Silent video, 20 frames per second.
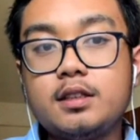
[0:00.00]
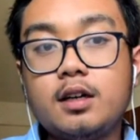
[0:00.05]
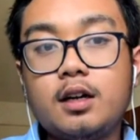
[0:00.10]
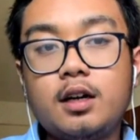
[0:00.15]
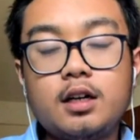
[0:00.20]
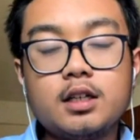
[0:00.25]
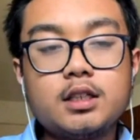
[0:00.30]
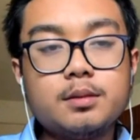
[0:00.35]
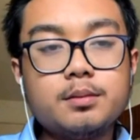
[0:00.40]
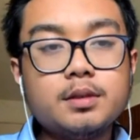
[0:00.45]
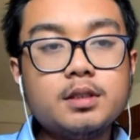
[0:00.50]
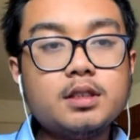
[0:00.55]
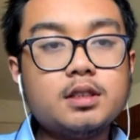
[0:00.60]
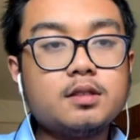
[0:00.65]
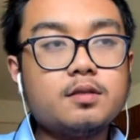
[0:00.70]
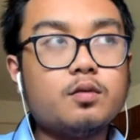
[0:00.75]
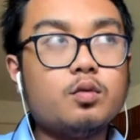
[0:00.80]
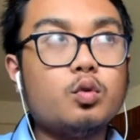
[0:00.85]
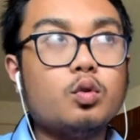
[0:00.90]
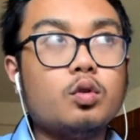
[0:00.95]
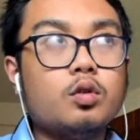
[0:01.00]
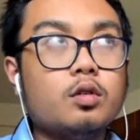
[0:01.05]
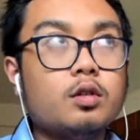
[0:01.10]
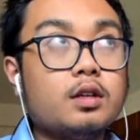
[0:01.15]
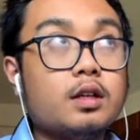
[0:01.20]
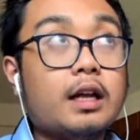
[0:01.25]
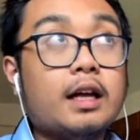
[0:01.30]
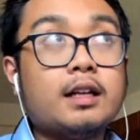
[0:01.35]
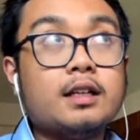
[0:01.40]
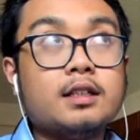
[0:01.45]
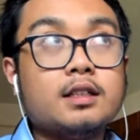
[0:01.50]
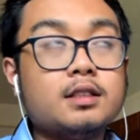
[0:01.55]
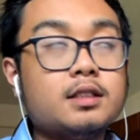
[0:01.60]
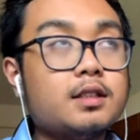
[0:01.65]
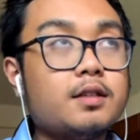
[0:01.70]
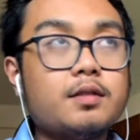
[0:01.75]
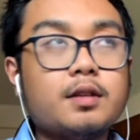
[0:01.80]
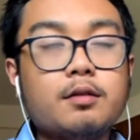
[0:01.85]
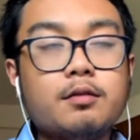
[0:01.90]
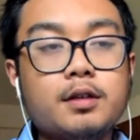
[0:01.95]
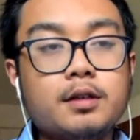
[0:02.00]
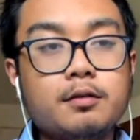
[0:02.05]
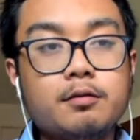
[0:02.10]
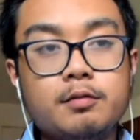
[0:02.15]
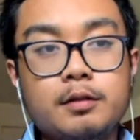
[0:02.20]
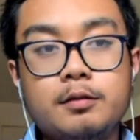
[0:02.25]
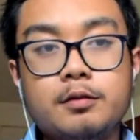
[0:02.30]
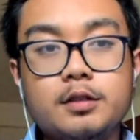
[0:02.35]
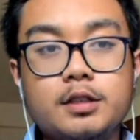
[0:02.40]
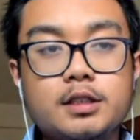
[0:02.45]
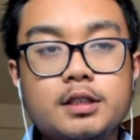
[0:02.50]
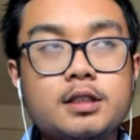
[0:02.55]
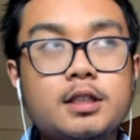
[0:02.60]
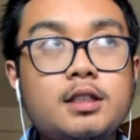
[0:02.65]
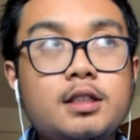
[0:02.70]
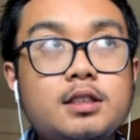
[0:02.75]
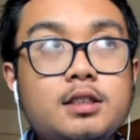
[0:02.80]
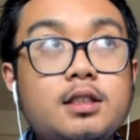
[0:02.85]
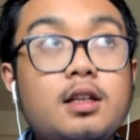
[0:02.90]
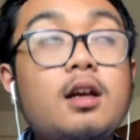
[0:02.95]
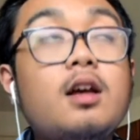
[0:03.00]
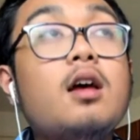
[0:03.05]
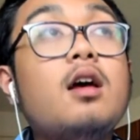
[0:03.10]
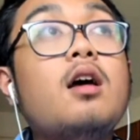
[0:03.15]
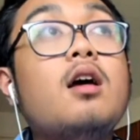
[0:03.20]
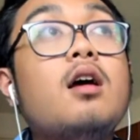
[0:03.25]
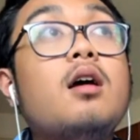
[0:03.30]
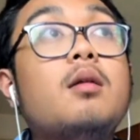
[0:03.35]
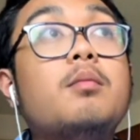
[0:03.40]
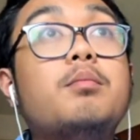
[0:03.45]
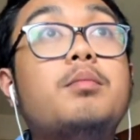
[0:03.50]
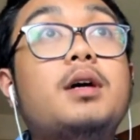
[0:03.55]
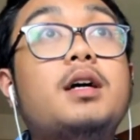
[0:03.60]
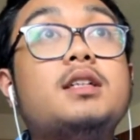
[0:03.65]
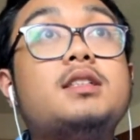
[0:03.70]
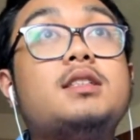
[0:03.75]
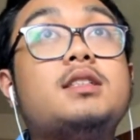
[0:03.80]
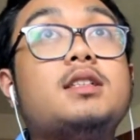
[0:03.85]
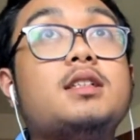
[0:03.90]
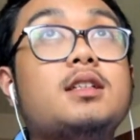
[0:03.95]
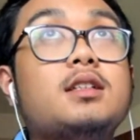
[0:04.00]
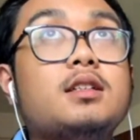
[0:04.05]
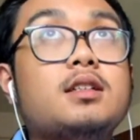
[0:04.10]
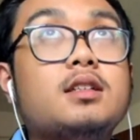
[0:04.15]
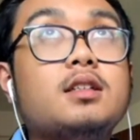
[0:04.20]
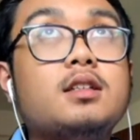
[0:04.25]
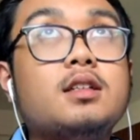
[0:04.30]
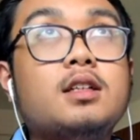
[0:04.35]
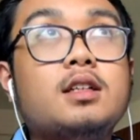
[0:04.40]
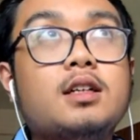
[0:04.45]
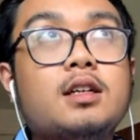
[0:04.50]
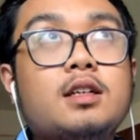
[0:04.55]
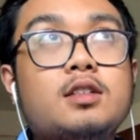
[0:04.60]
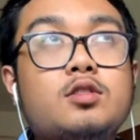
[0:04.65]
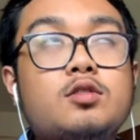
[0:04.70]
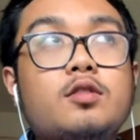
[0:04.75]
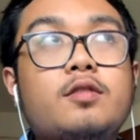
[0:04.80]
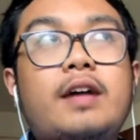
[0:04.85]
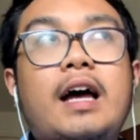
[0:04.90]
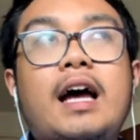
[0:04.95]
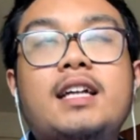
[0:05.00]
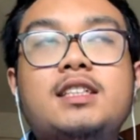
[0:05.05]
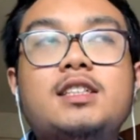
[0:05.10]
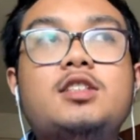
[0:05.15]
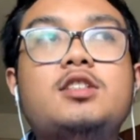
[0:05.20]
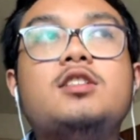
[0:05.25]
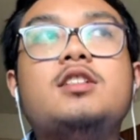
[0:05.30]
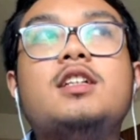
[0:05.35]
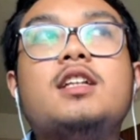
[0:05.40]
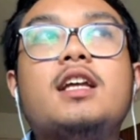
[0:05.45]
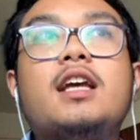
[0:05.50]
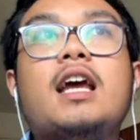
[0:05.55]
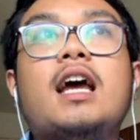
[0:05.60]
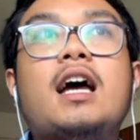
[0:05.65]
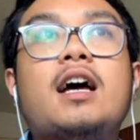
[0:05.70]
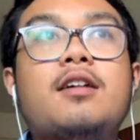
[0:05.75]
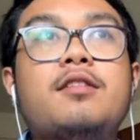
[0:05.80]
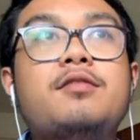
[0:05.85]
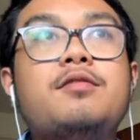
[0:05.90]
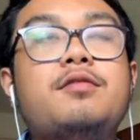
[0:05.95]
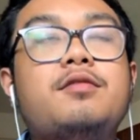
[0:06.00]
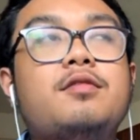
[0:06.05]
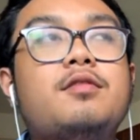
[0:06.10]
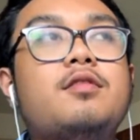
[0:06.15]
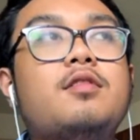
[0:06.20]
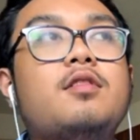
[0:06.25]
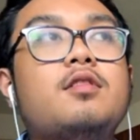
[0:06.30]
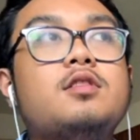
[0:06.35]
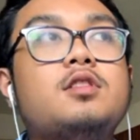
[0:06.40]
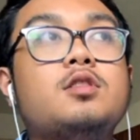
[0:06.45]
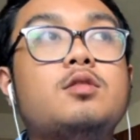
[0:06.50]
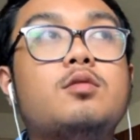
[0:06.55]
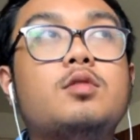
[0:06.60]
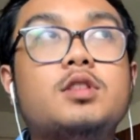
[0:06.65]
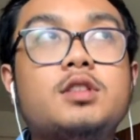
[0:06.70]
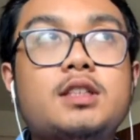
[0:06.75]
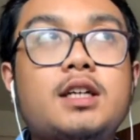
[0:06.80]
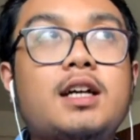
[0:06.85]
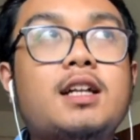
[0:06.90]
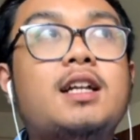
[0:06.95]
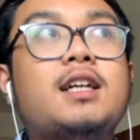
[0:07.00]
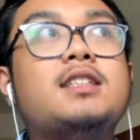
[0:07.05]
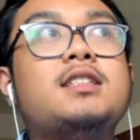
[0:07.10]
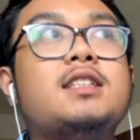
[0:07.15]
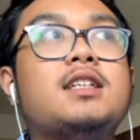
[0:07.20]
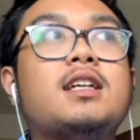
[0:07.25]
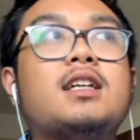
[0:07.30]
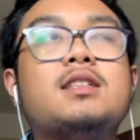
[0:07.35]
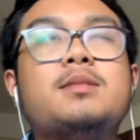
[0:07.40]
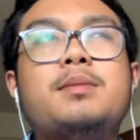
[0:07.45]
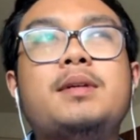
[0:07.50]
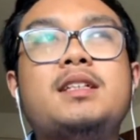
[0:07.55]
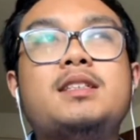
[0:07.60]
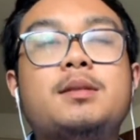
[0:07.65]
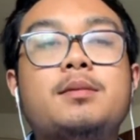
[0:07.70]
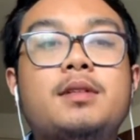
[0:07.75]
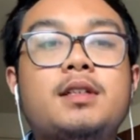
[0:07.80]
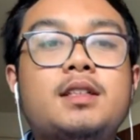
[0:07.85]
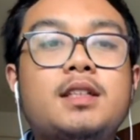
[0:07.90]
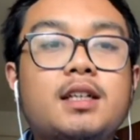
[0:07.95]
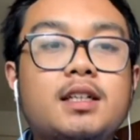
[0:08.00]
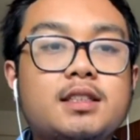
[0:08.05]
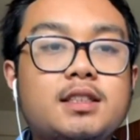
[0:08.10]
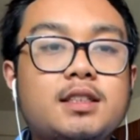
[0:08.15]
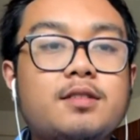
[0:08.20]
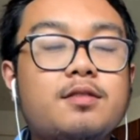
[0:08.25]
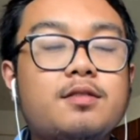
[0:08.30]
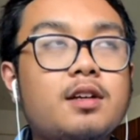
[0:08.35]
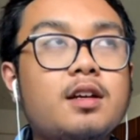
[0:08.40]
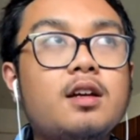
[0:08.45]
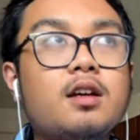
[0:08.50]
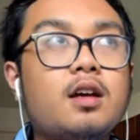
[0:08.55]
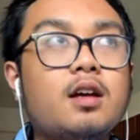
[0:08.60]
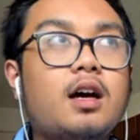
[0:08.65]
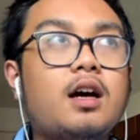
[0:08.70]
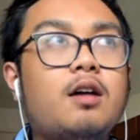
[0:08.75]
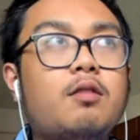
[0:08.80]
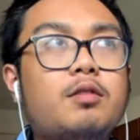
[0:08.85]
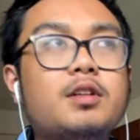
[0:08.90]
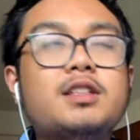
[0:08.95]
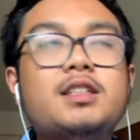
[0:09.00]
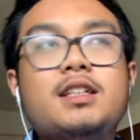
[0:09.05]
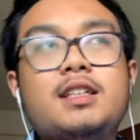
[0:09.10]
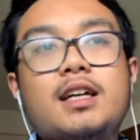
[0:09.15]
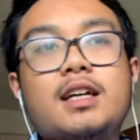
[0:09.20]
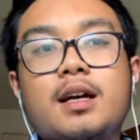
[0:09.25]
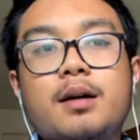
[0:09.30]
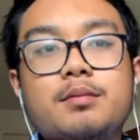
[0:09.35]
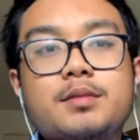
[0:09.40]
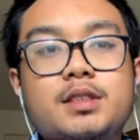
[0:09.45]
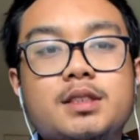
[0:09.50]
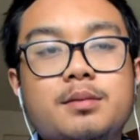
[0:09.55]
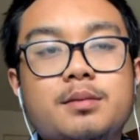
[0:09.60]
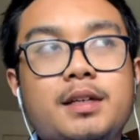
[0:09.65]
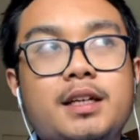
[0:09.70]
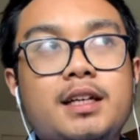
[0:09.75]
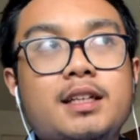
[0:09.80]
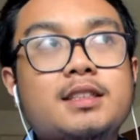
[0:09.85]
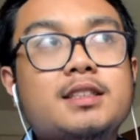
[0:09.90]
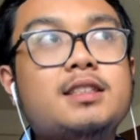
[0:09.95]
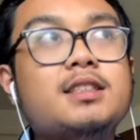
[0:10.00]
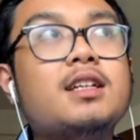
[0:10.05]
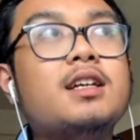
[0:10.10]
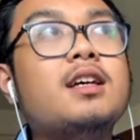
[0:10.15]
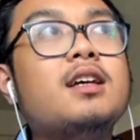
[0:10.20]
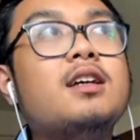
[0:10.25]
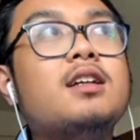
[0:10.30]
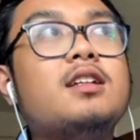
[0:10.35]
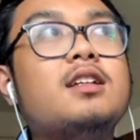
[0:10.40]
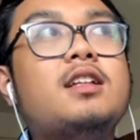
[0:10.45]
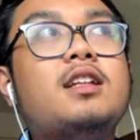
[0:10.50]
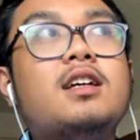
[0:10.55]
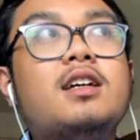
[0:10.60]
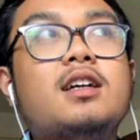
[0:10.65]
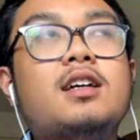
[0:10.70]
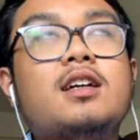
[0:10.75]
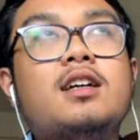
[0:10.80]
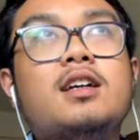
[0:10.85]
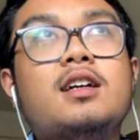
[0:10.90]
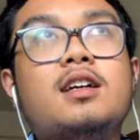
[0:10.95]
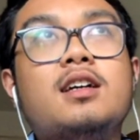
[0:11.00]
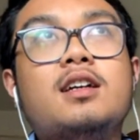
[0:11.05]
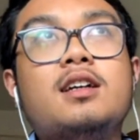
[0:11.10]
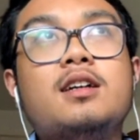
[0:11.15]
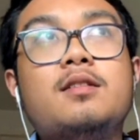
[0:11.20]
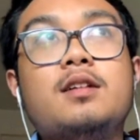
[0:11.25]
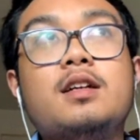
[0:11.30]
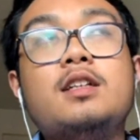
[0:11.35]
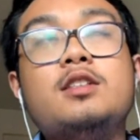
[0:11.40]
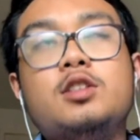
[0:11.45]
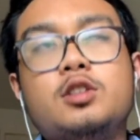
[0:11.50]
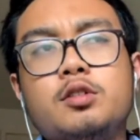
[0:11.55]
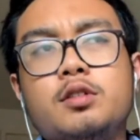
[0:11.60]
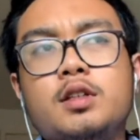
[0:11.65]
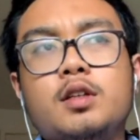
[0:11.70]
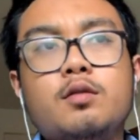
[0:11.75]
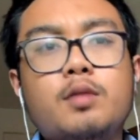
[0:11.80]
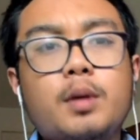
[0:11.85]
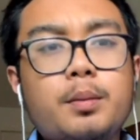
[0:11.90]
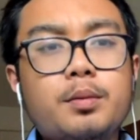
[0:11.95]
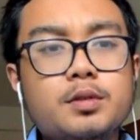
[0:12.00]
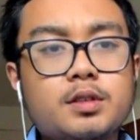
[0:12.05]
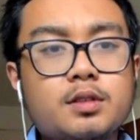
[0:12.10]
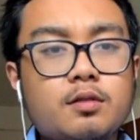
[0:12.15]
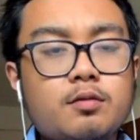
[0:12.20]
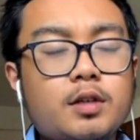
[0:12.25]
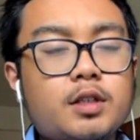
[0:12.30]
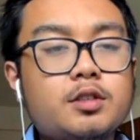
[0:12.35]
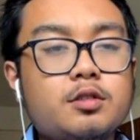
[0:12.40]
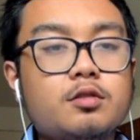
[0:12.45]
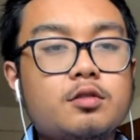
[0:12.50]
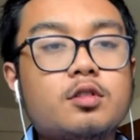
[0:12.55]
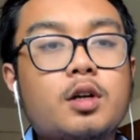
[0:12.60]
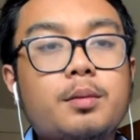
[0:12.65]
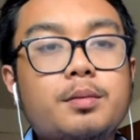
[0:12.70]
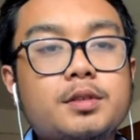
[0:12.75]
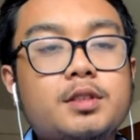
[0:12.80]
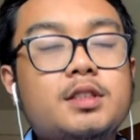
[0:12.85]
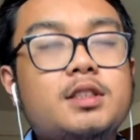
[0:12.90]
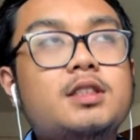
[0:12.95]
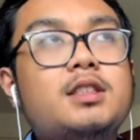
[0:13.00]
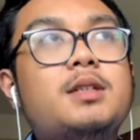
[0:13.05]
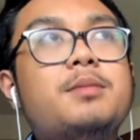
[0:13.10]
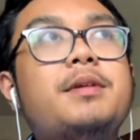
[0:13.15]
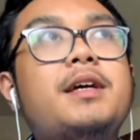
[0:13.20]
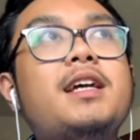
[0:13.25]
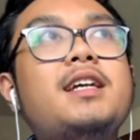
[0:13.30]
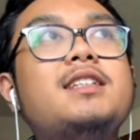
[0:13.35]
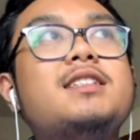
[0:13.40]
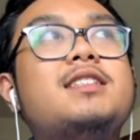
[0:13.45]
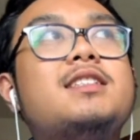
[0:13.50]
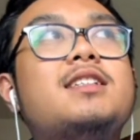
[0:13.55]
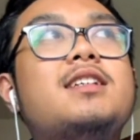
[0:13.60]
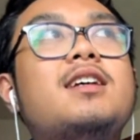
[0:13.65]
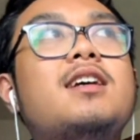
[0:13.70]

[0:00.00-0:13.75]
arguments for and the stuff that we, we will discuss, but the sort of attitude that they have towards dialectic as being something negative. Uh, one thing that comes to me is the is during the Russell, Copleston debate,